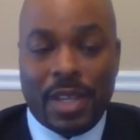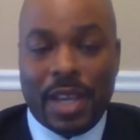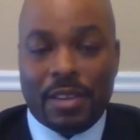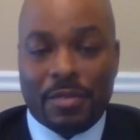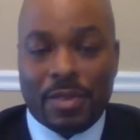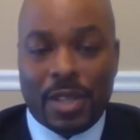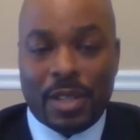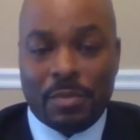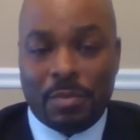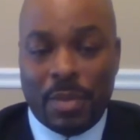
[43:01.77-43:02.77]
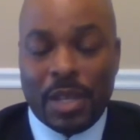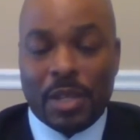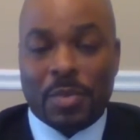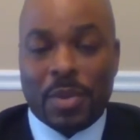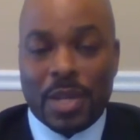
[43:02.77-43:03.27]
of getting out in front,
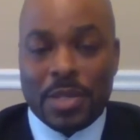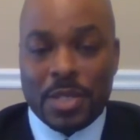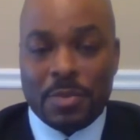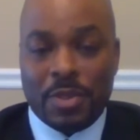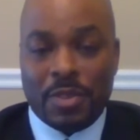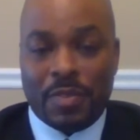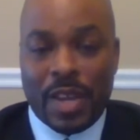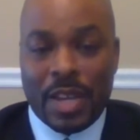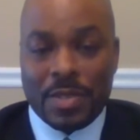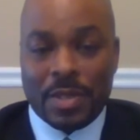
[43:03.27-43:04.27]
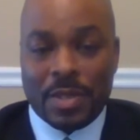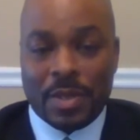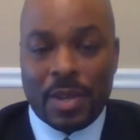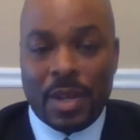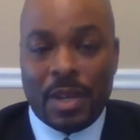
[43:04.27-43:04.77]
making the process move
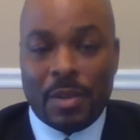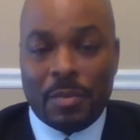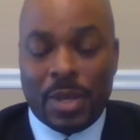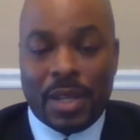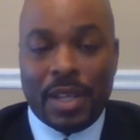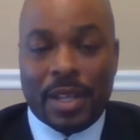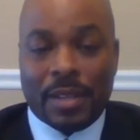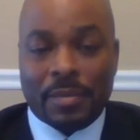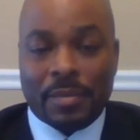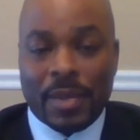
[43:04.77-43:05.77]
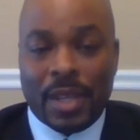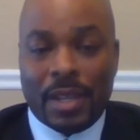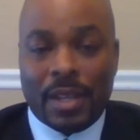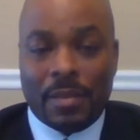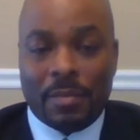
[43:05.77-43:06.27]
faster. But again,
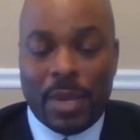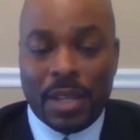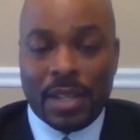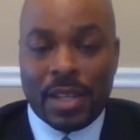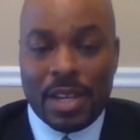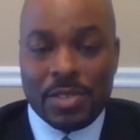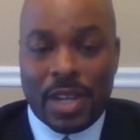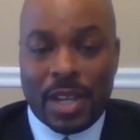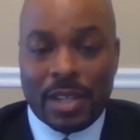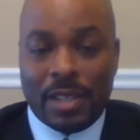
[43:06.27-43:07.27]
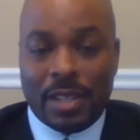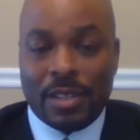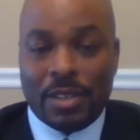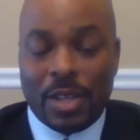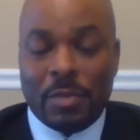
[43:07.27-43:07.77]
making a
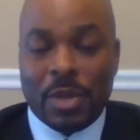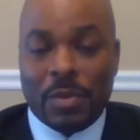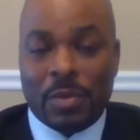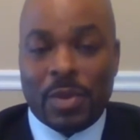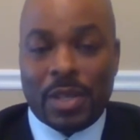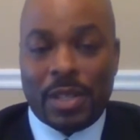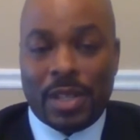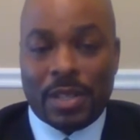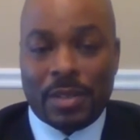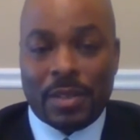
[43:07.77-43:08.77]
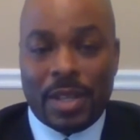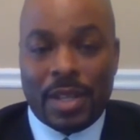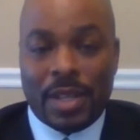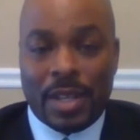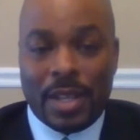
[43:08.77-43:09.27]
contract agreement with one
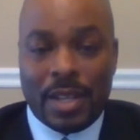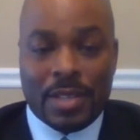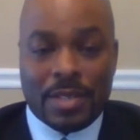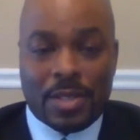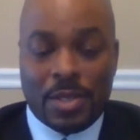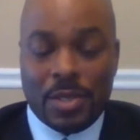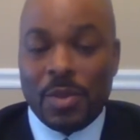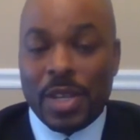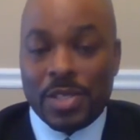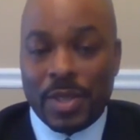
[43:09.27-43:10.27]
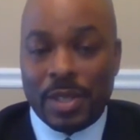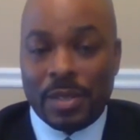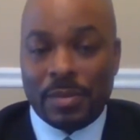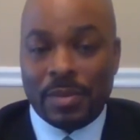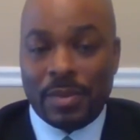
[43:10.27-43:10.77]
another is a two-way
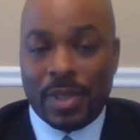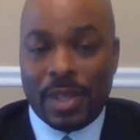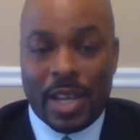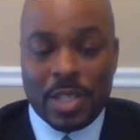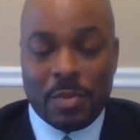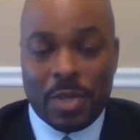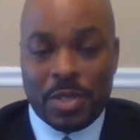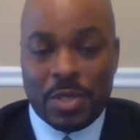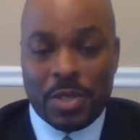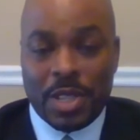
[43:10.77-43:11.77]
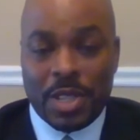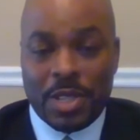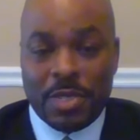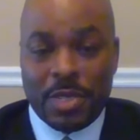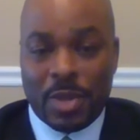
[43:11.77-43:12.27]
street. There has to be
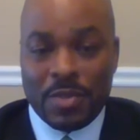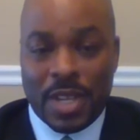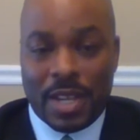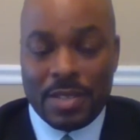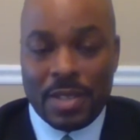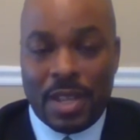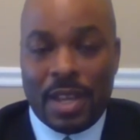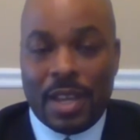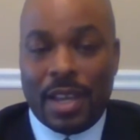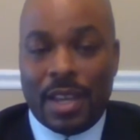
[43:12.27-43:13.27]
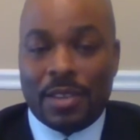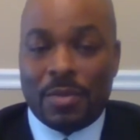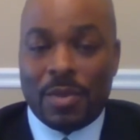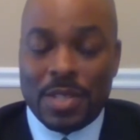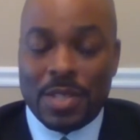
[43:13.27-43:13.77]
trust on both sides.
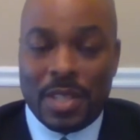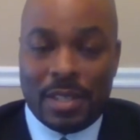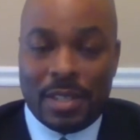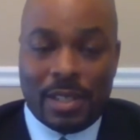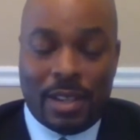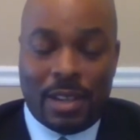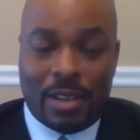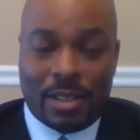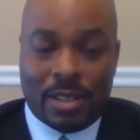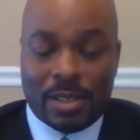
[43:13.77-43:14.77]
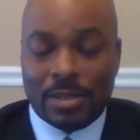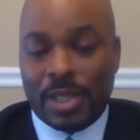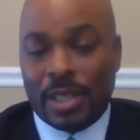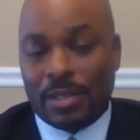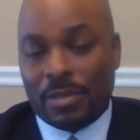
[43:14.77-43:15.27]
And the reason that the
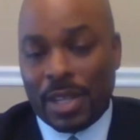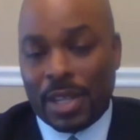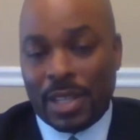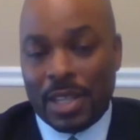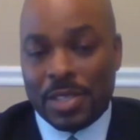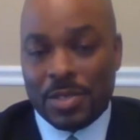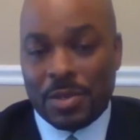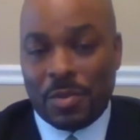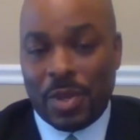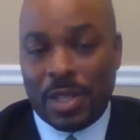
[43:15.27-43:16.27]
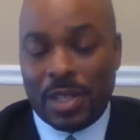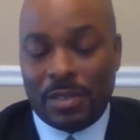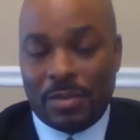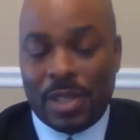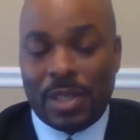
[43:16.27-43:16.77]
law and the regulations are
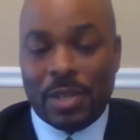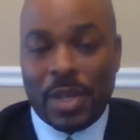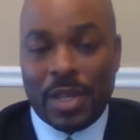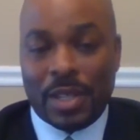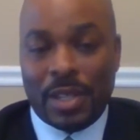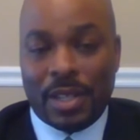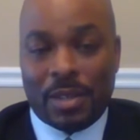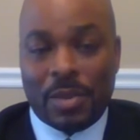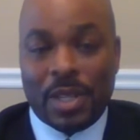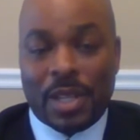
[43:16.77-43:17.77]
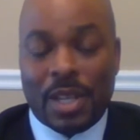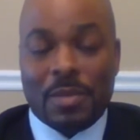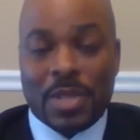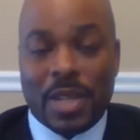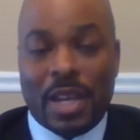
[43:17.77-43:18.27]
written the way that they are when
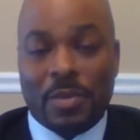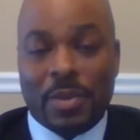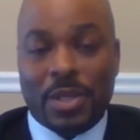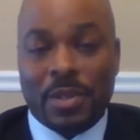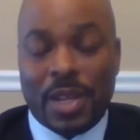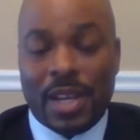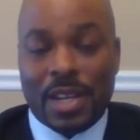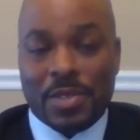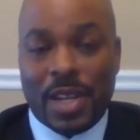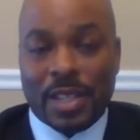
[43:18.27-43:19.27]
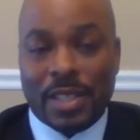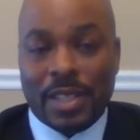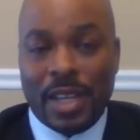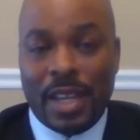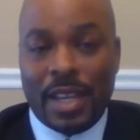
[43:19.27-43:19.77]
it comes to how we do
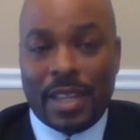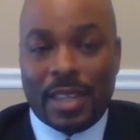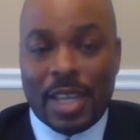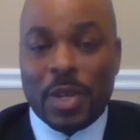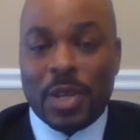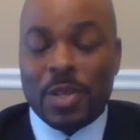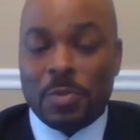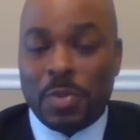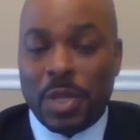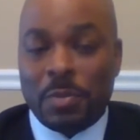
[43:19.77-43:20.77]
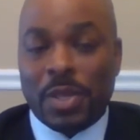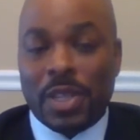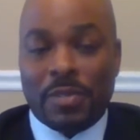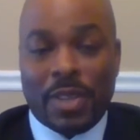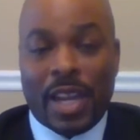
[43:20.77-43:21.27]
contracting, that's because
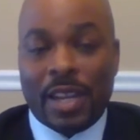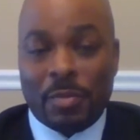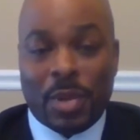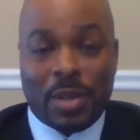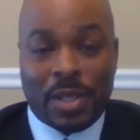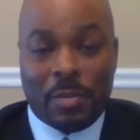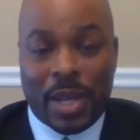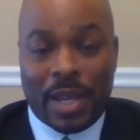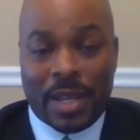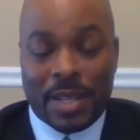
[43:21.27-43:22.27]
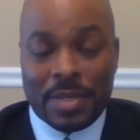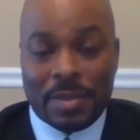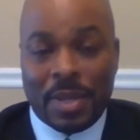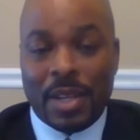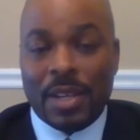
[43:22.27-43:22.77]
people have gotten burned in the
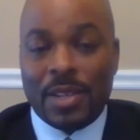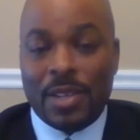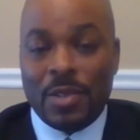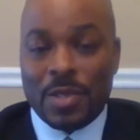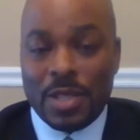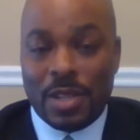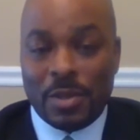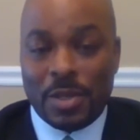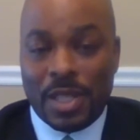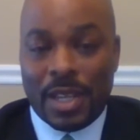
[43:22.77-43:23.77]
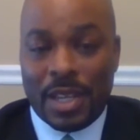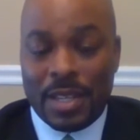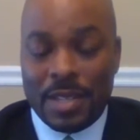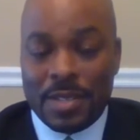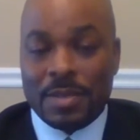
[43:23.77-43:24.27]
past. Using
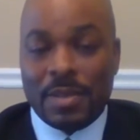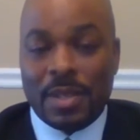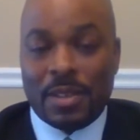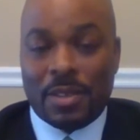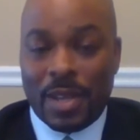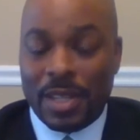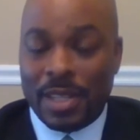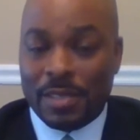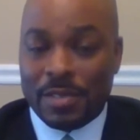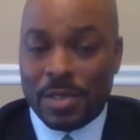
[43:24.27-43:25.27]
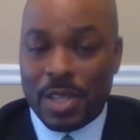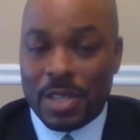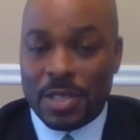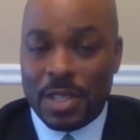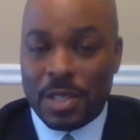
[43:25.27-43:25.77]
OTAs, a great deal of
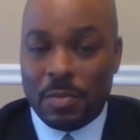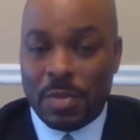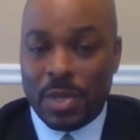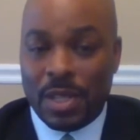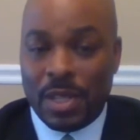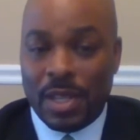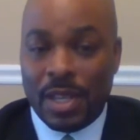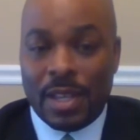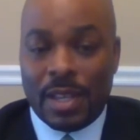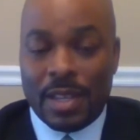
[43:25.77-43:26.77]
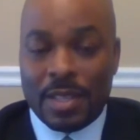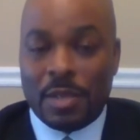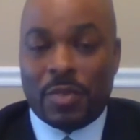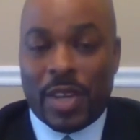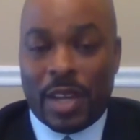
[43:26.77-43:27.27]
trust needs to be
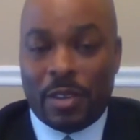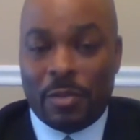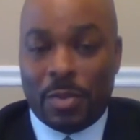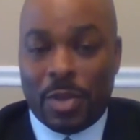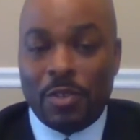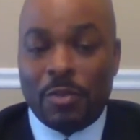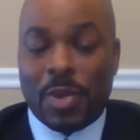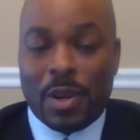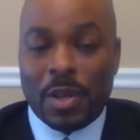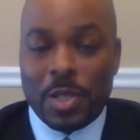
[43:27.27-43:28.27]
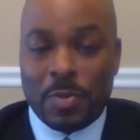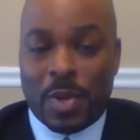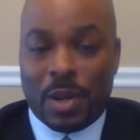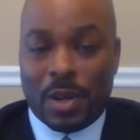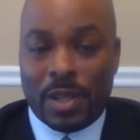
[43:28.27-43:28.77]
exemplified on both
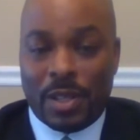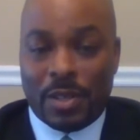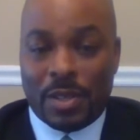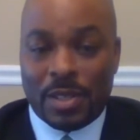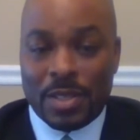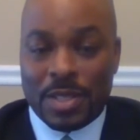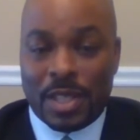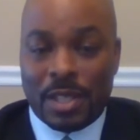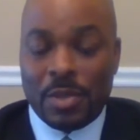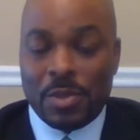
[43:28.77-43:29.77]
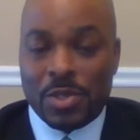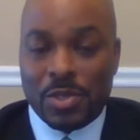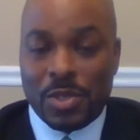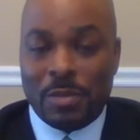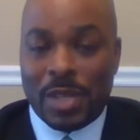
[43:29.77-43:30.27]
parties' part in order to set up
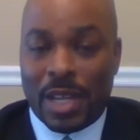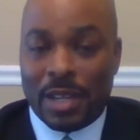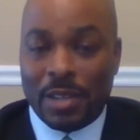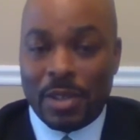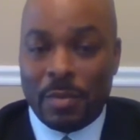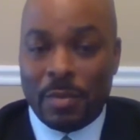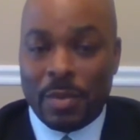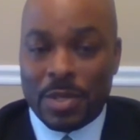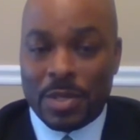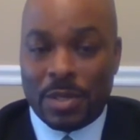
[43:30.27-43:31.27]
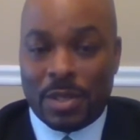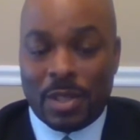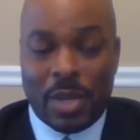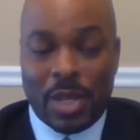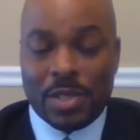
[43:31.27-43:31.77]
those streamlined agreements
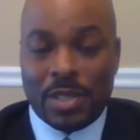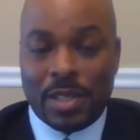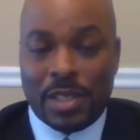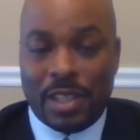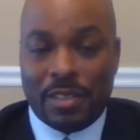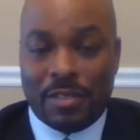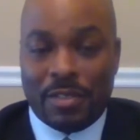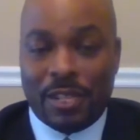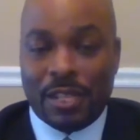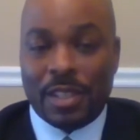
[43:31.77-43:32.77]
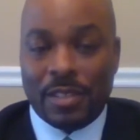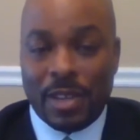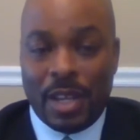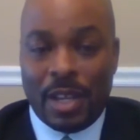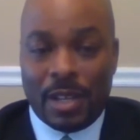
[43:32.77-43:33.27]
in order to make sure that the
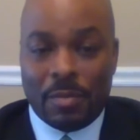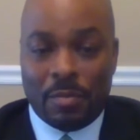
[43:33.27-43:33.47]
effective